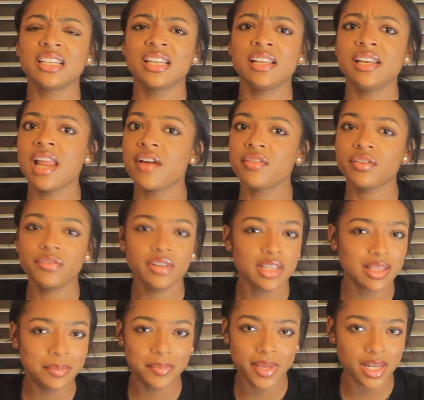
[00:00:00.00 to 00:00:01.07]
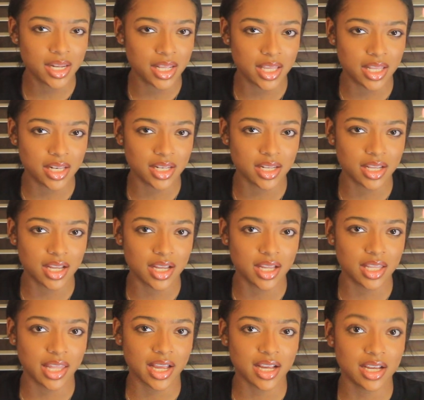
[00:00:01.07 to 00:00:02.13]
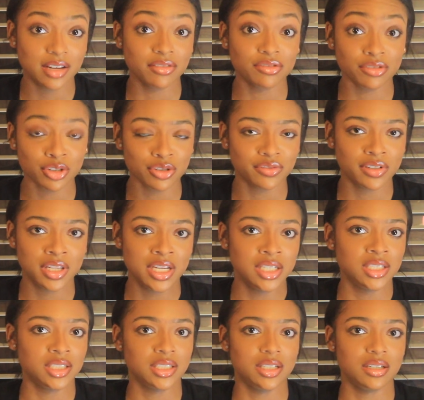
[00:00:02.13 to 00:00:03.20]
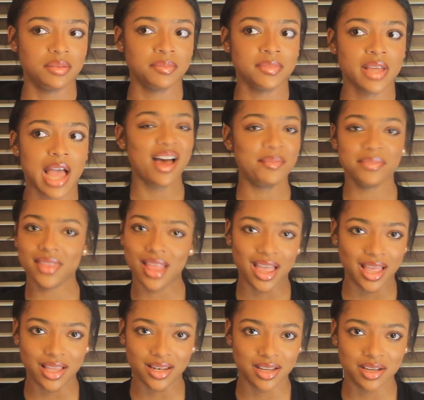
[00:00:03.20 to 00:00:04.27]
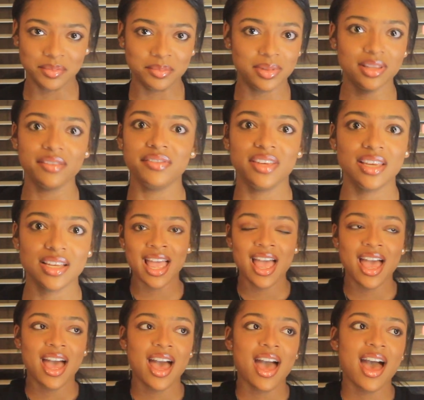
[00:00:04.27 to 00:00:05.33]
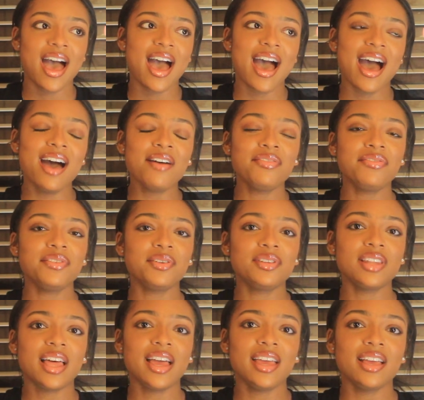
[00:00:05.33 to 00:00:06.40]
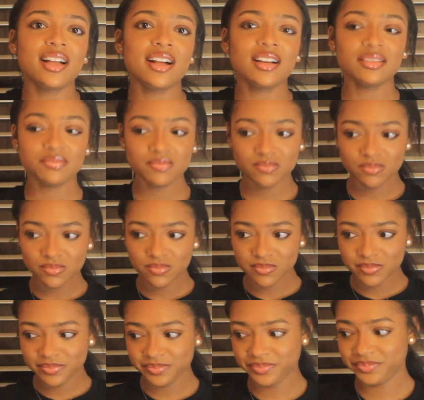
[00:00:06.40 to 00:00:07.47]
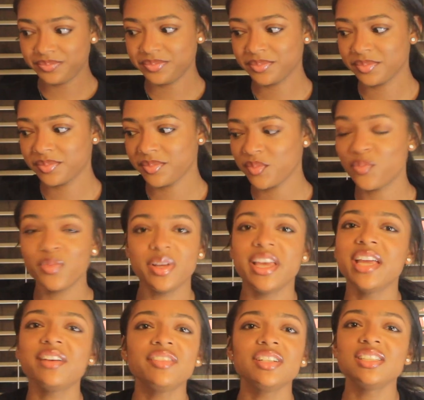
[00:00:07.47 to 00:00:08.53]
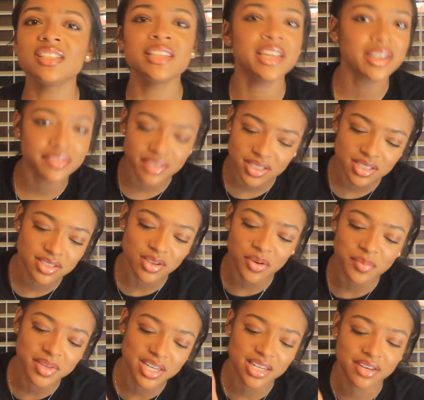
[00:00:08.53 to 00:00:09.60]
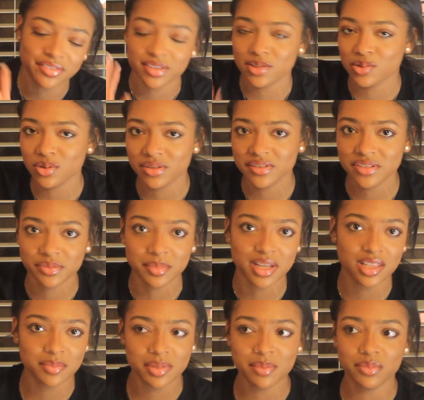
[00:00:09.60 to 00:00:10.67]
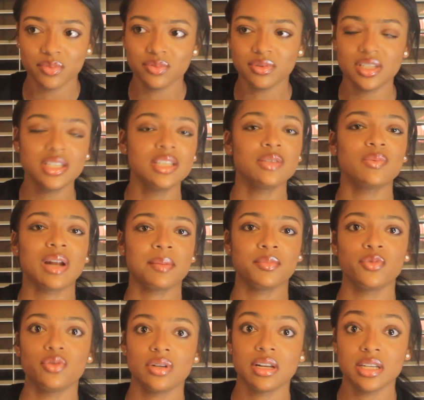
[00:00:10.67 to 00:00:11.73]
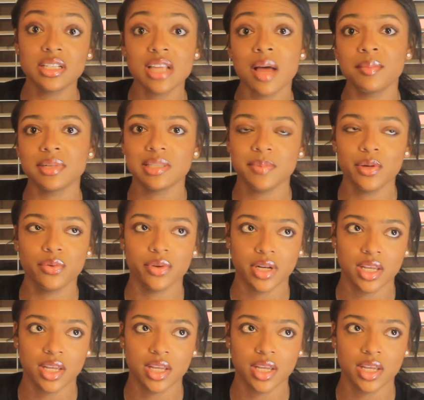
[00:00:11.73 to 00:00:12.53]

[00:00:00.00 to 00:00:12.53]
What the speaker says: never really been in like a real relationship. I'm not oblivious. I feel like hearing so many different stories from other people, this is what I'm going, this is how I'm gonna speak on